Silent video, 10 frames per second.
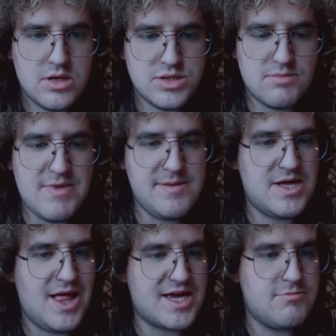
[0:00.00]
So maybe
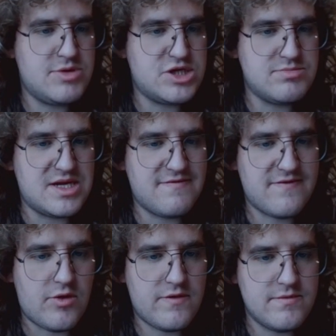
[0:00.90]
like a bishop
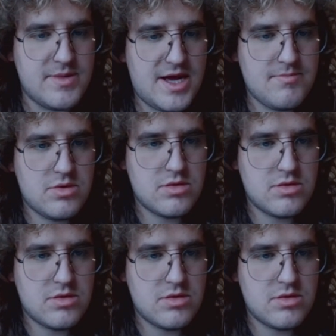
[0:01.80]
d4 from them.